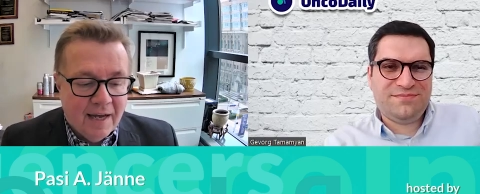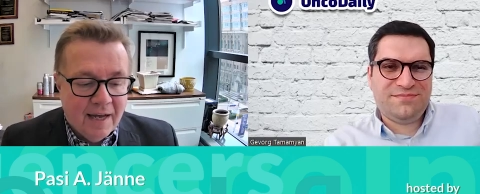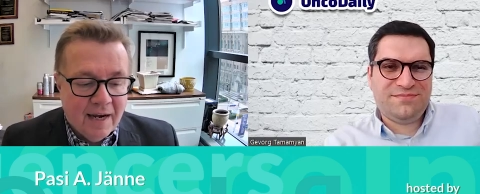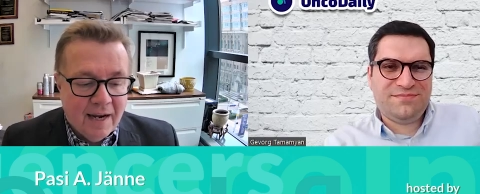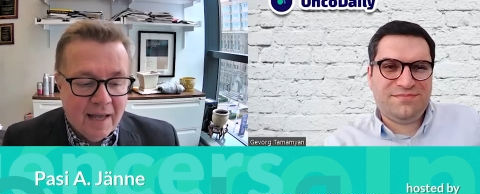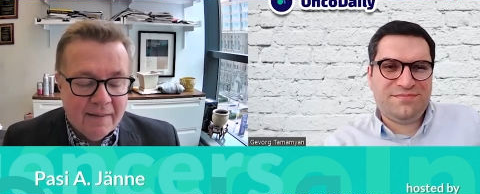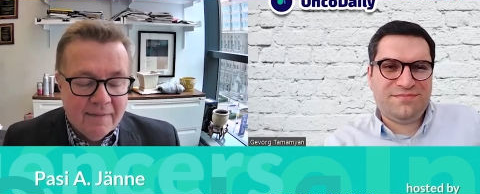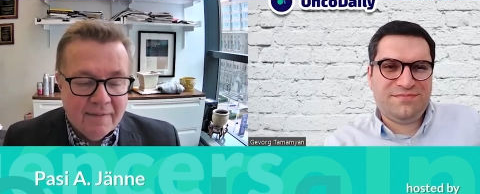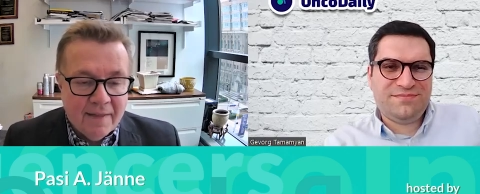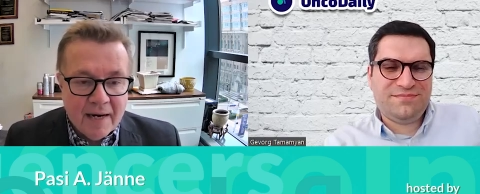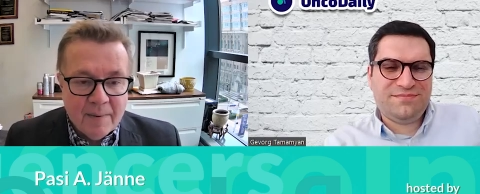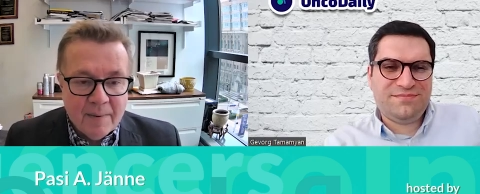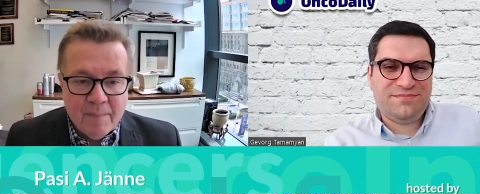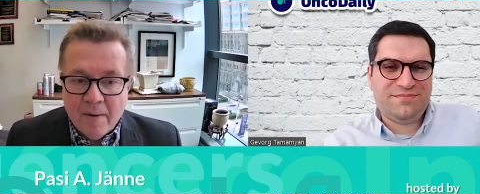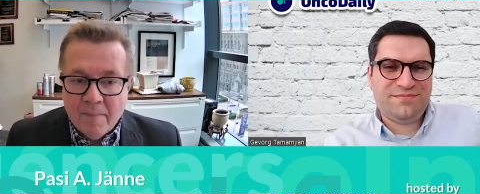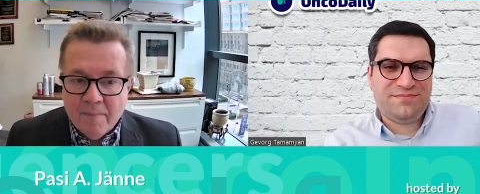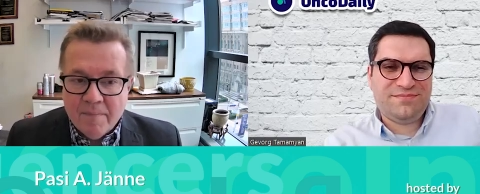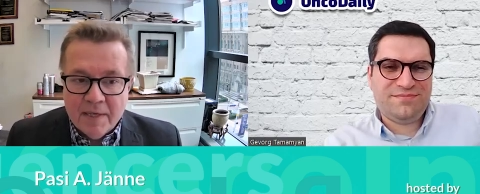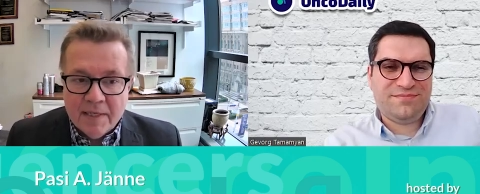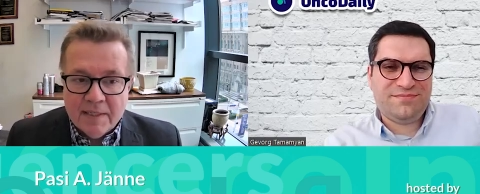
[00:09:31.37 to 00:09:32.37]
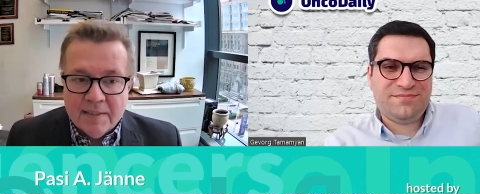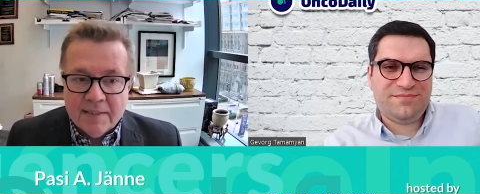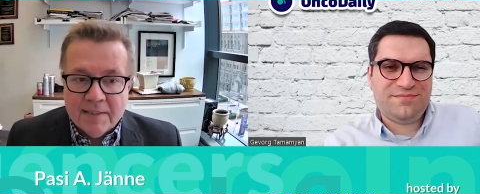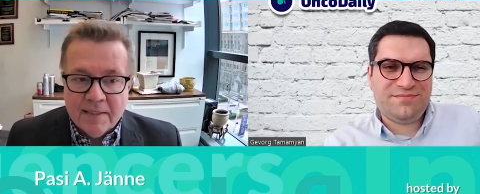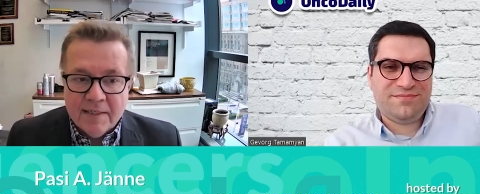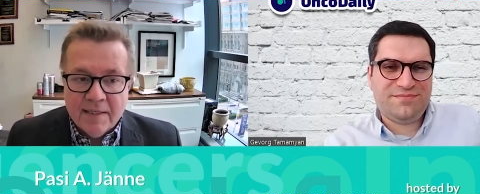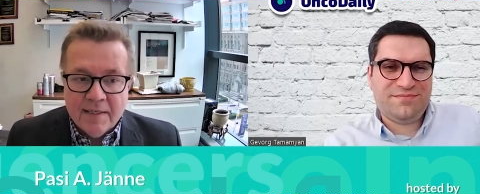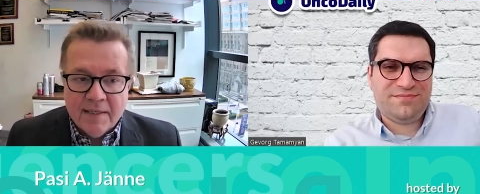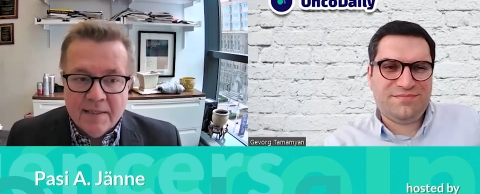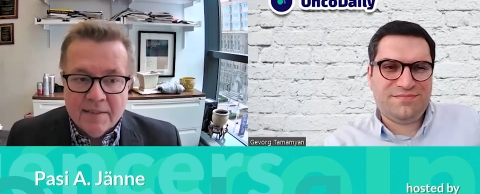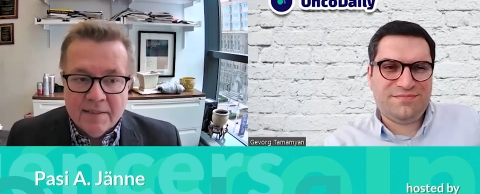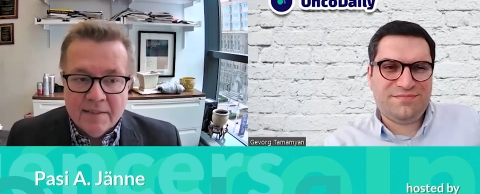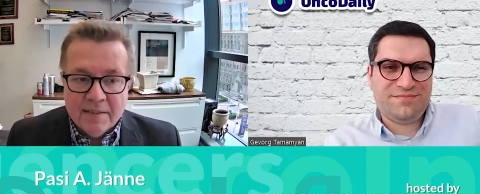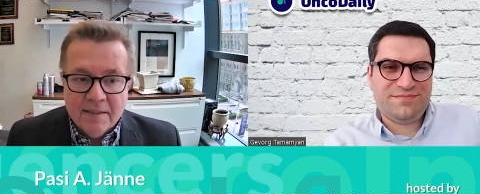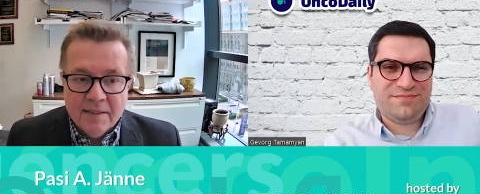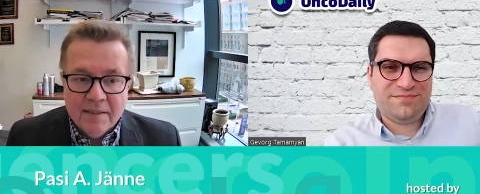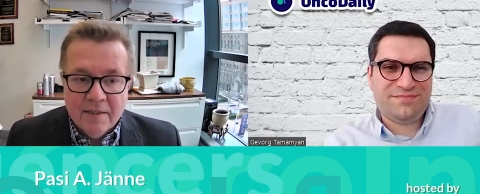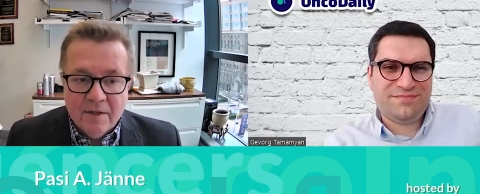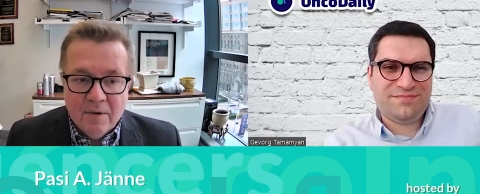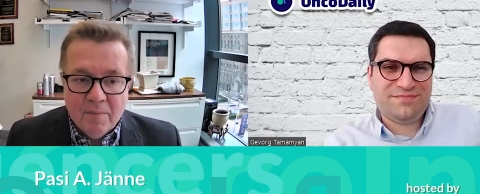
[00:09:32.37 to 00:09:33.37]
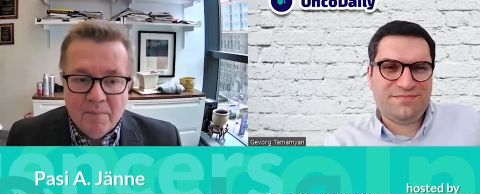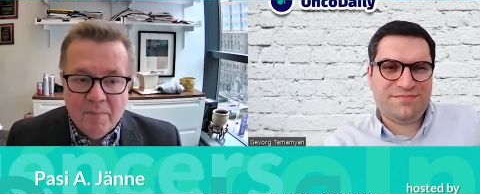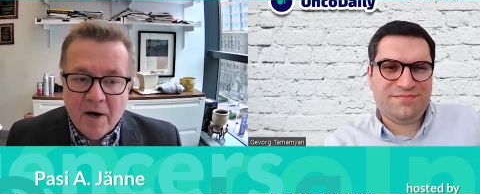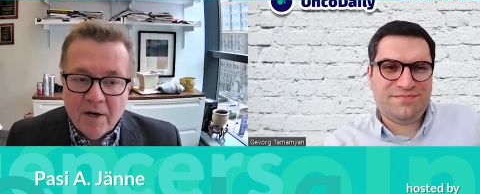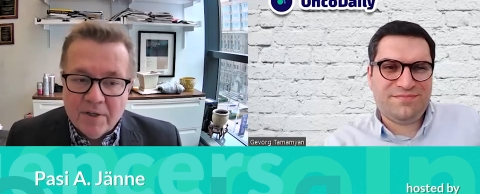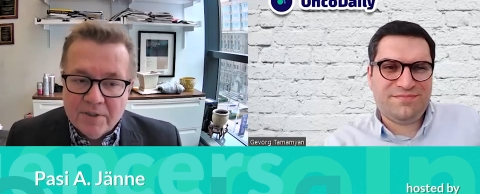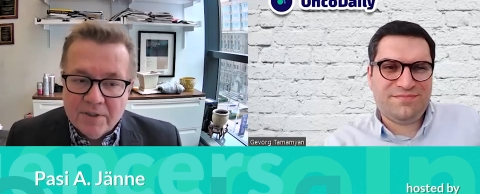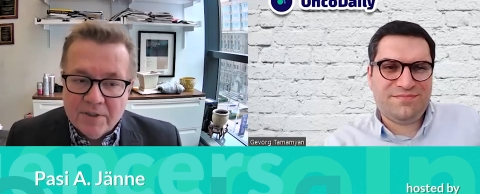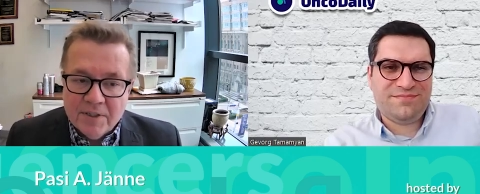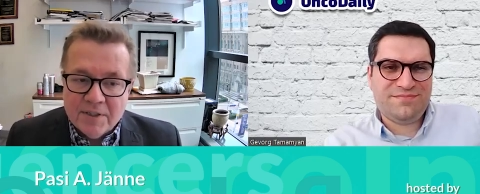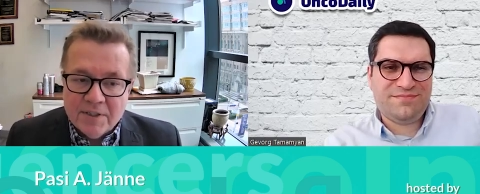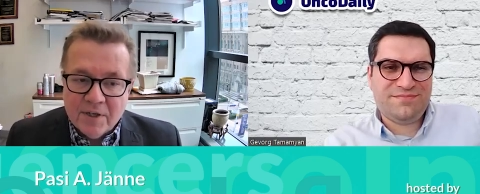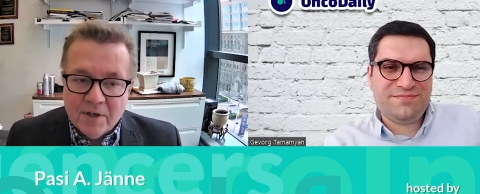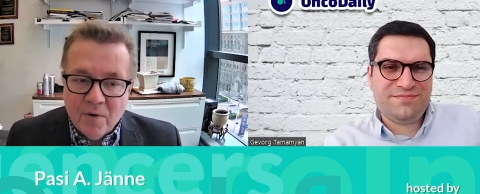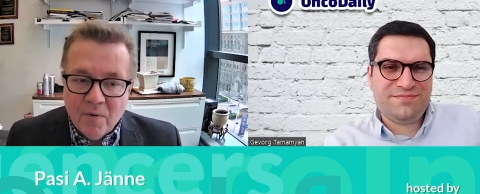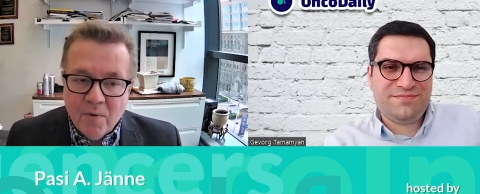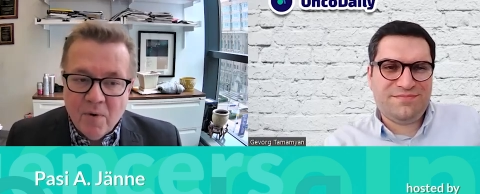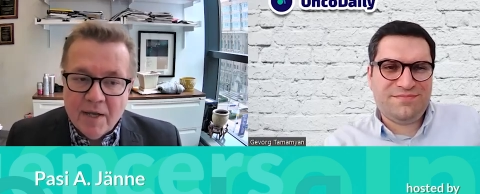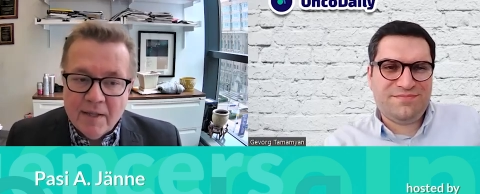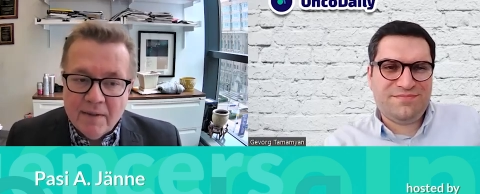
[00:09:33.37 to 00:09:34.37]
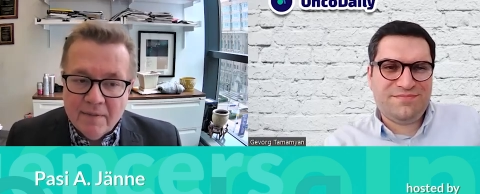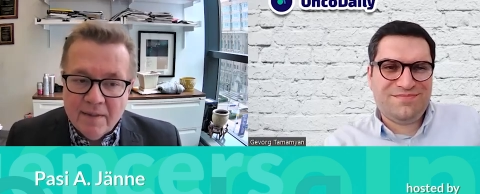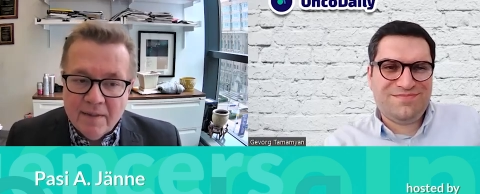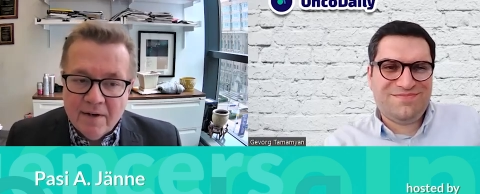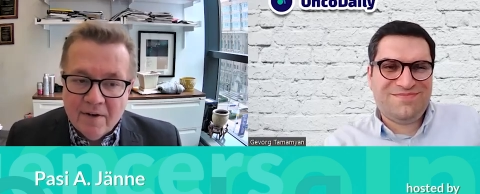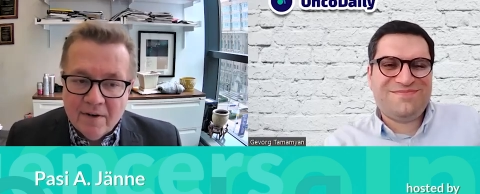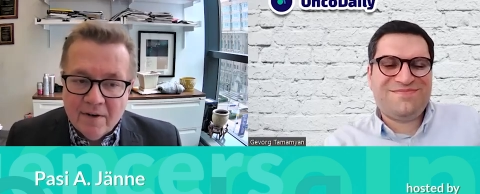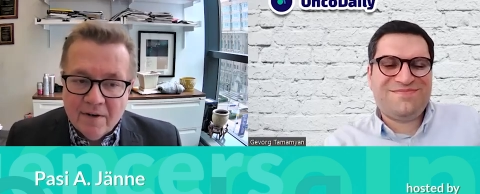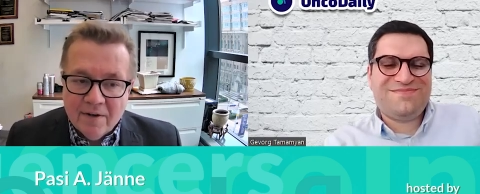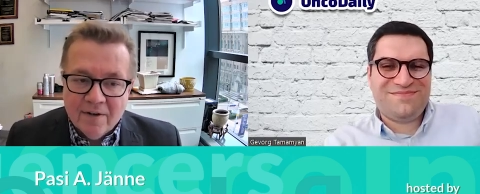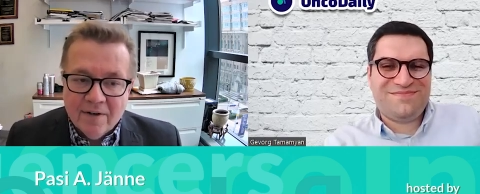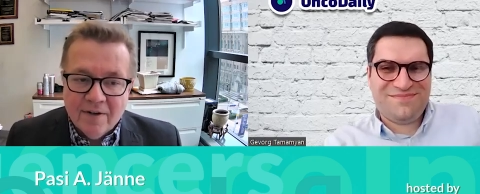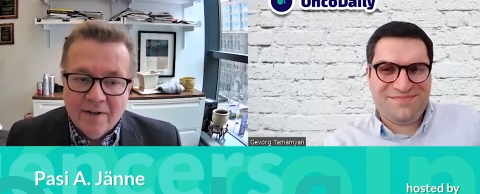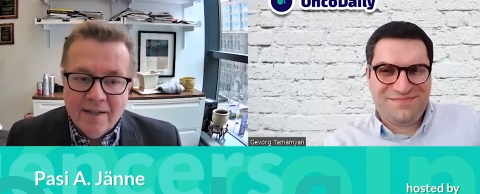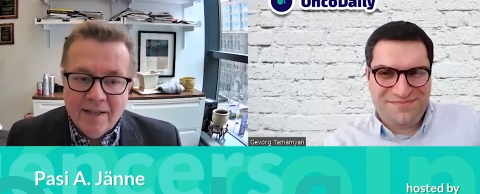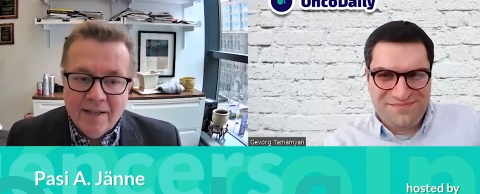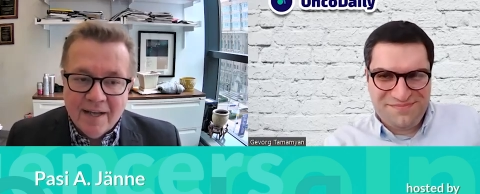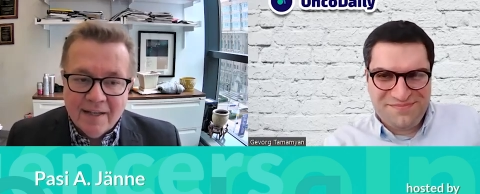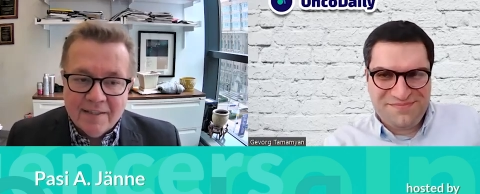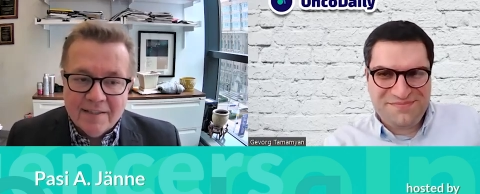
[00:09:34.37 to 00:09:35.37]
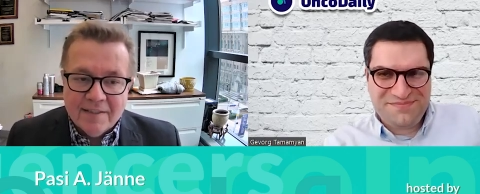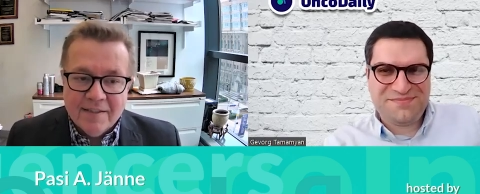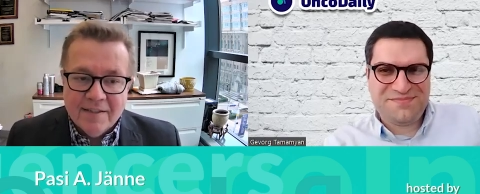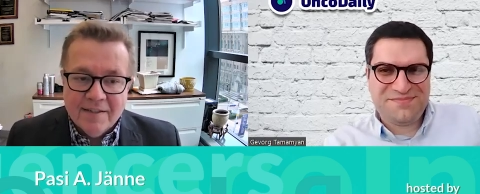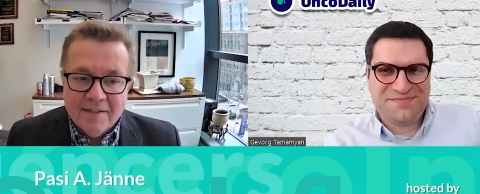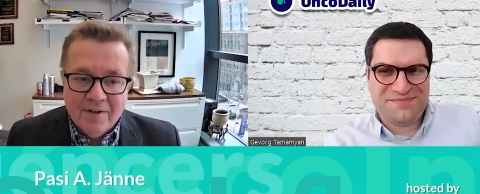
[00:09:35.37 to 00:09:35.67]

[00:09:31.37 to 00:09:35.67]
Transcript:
Speaker 1: like that about big cities. Boston isn't quite there yet,